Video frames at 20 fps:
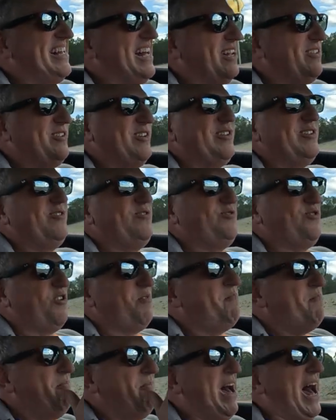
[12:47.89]
is just
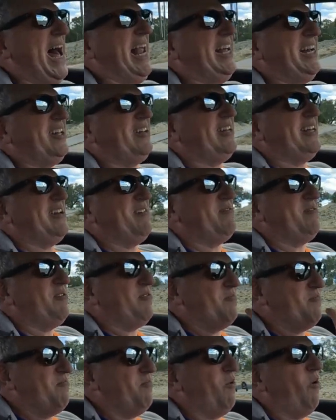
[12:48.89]
dramatically
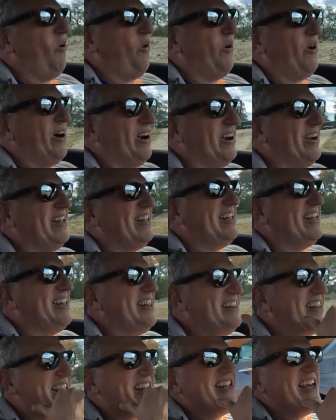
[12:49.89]
more
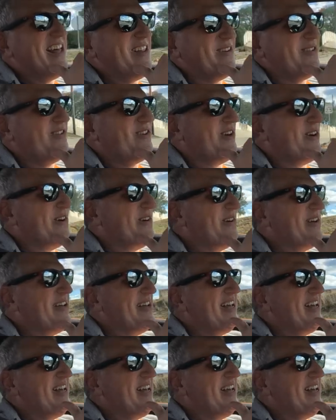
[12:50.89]
than the other two.